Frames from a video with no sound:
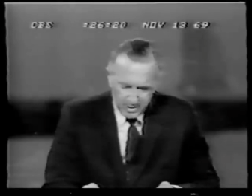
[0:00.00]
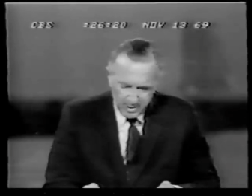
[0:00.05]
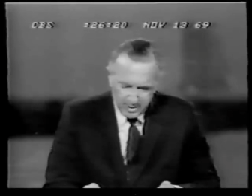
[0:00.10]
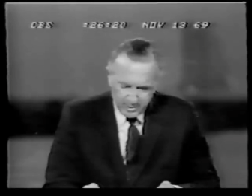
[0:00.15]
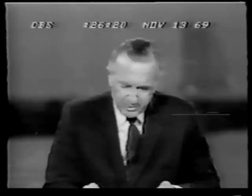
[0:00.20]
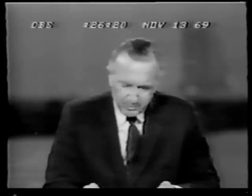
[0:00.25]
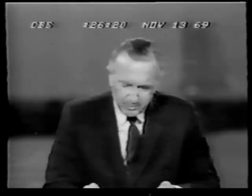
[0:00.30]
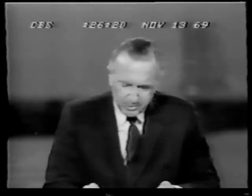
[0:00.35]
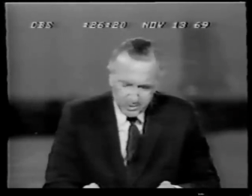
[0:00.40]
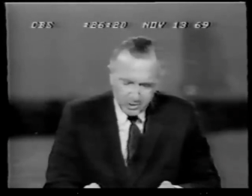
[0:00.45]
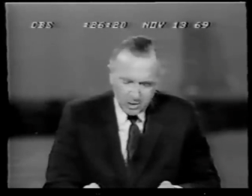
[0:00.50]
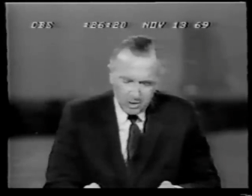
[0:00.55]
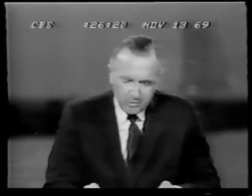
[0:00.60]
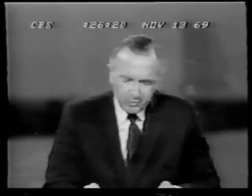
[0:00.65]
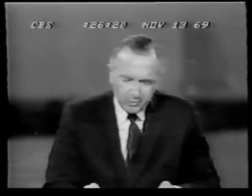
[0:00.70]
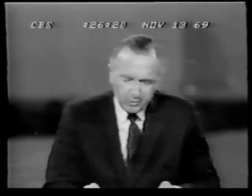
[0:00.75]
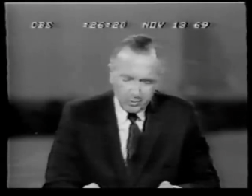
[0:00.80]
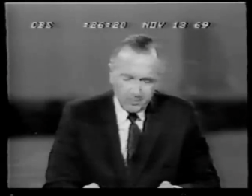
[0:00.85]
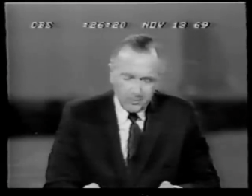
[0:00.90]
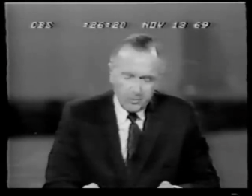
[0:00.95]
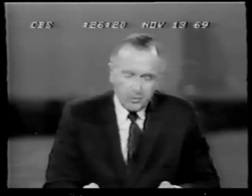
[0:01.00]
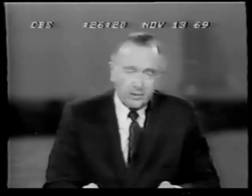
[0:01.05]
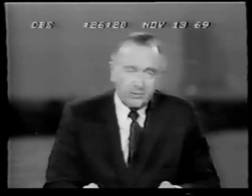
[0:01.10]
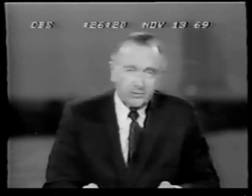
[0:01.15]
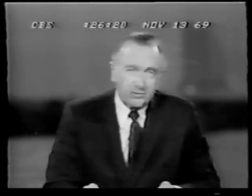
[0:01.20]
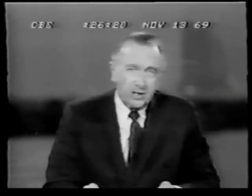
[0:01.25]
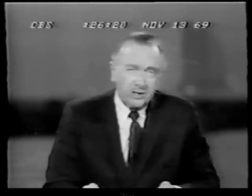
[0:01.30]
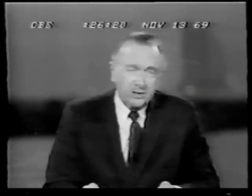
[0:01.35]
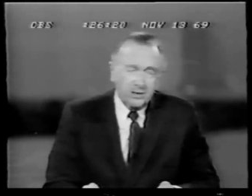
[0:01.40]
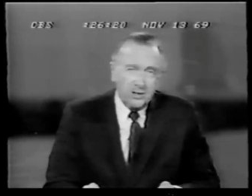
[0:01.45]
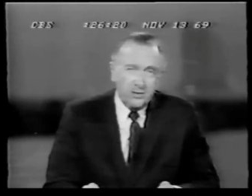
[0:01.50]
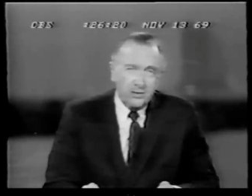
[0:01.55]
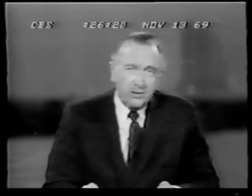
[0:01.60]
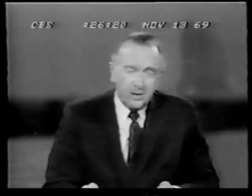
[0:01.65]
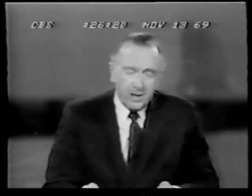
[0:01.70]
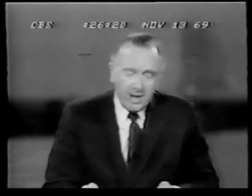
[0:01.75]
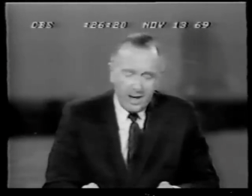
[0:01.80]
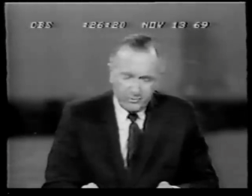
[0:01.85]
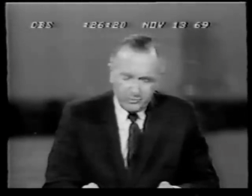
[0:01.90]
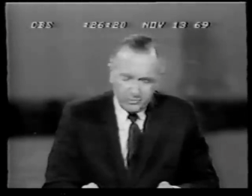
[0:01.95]
As a result, the report said neither
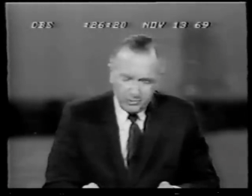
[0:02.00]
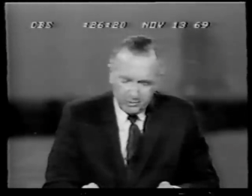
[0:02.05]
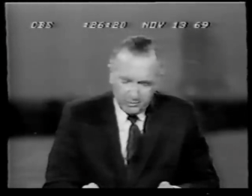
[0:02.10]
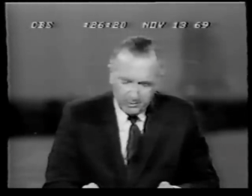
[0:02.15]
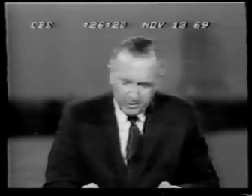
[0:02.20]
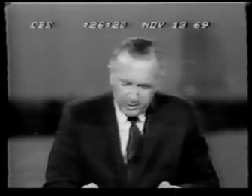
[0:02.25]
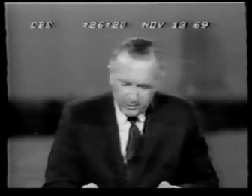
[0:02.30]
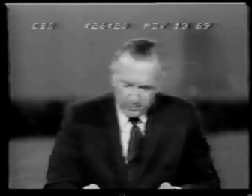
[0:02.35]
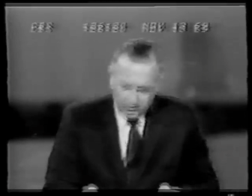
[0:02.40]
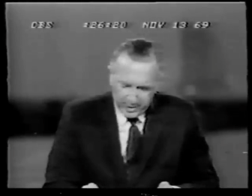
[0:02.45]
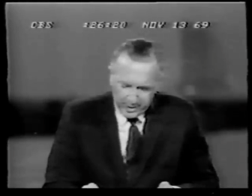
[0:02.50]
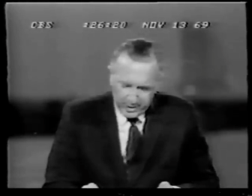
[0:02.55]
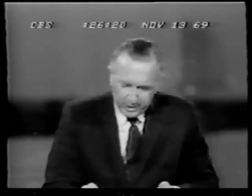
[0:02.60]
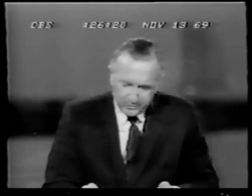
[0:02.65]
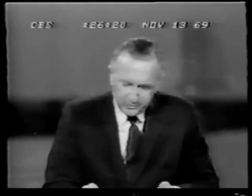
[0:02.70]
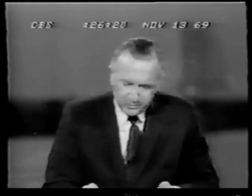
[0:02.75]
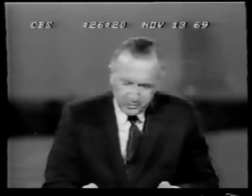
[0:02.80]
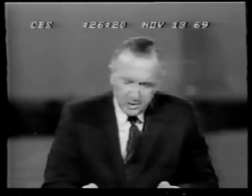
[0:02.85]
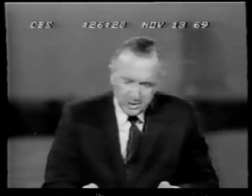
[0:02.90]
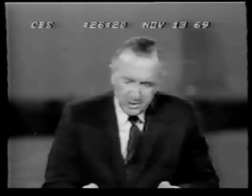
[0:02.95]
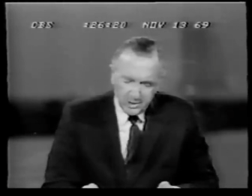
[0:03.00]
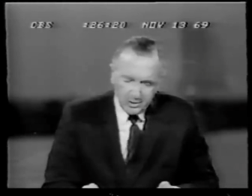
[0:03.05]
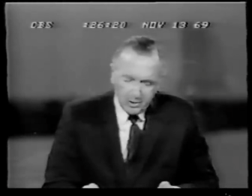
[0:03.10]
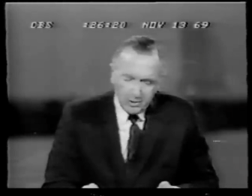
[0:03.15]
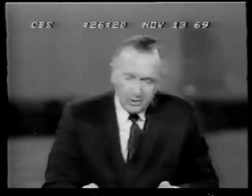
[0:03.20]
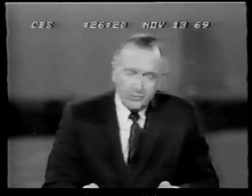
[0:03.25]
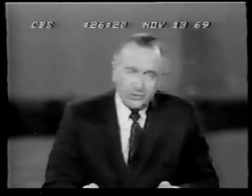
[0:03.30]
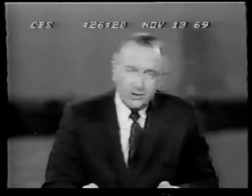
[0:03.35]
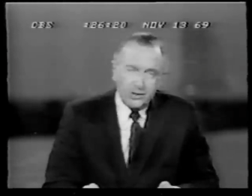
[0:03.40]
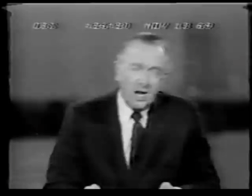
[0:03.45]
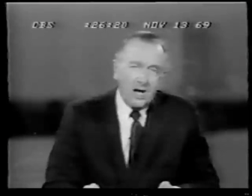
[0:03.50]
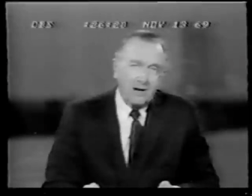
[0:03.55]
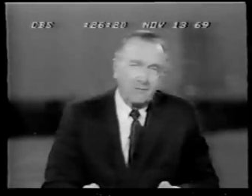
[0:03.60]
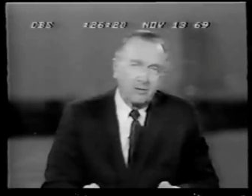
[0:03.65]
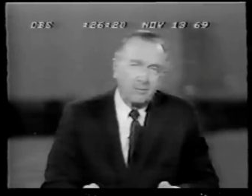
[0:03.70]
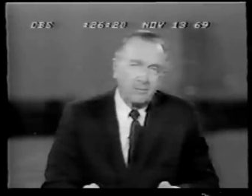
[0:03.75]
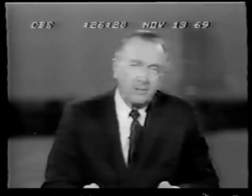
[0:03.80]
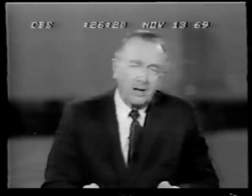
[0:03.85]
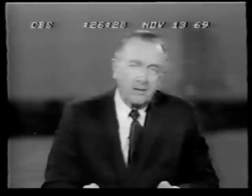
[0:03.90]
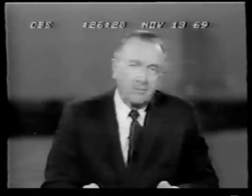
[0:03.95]
NASA nor anyone else knows enough
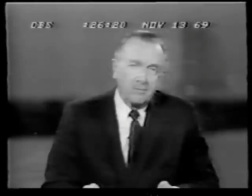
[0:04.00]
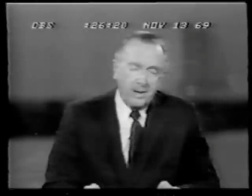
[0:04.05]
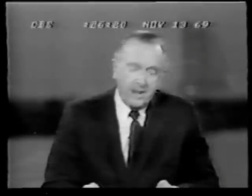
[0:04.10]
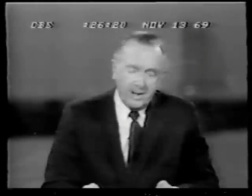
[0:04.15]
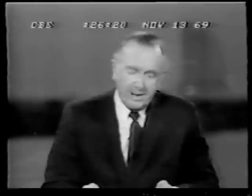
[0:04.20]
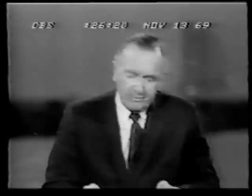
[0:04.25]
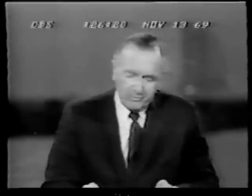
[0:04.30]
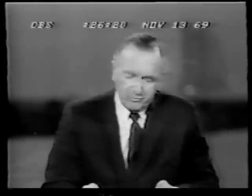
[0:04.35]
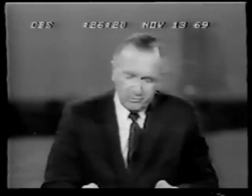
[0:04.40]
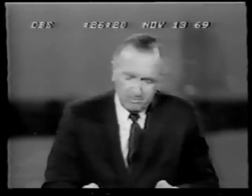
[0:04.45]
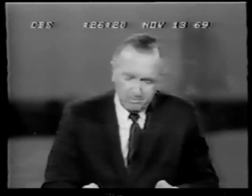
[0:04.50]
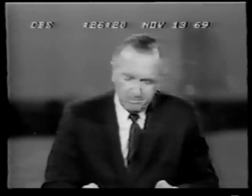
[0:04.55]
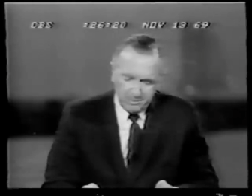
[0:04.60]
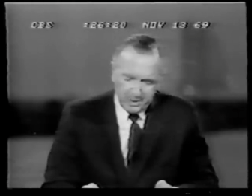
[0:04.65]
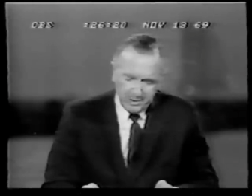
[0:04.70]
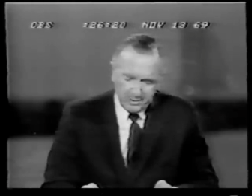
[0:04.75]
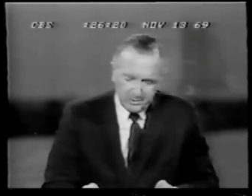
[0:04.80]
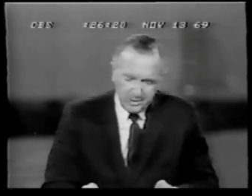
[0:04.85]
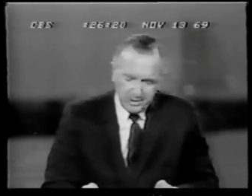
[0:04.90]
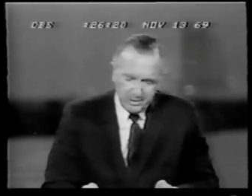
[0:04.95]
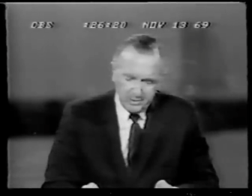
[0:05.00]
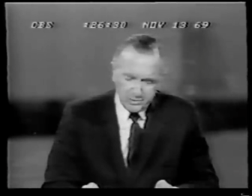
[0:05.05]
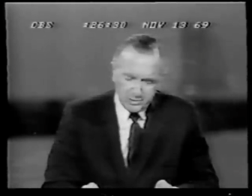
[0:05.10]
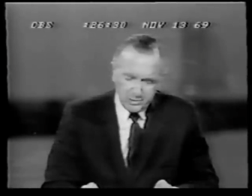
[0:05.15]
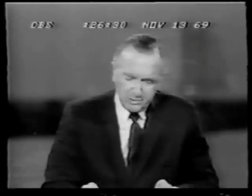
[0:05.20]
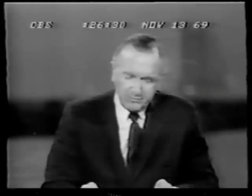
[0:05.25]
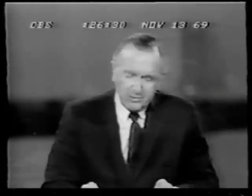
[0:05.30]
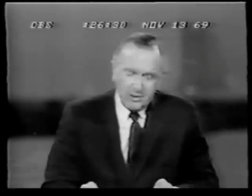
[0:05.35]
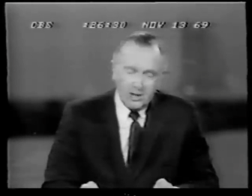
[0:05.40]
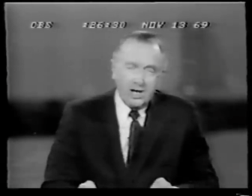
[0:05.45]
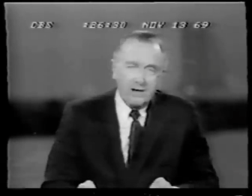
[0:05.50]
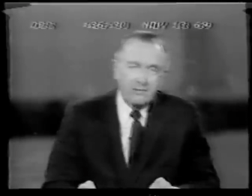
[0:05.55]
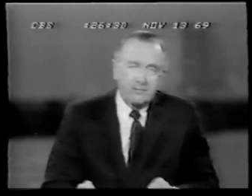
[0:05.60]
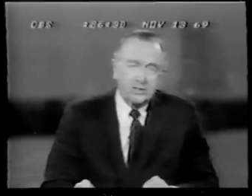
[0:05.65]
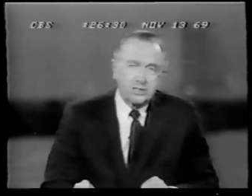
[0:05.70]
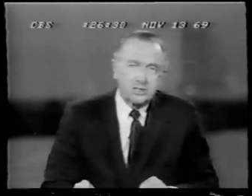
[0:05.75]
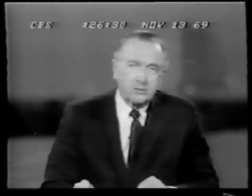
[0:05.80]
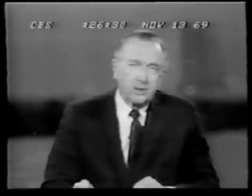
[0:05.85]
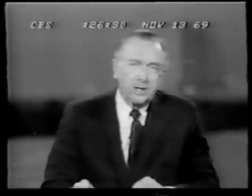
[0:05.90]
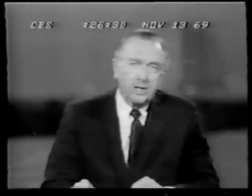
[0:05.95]
about man's ability to survive
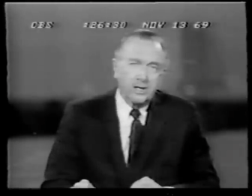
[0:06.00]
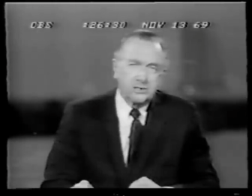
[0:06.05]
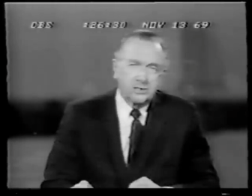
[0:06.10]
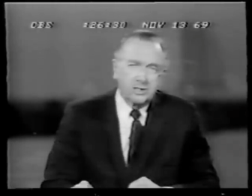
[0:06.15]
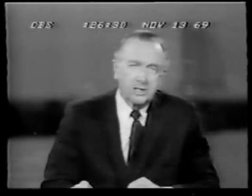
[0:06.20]
in space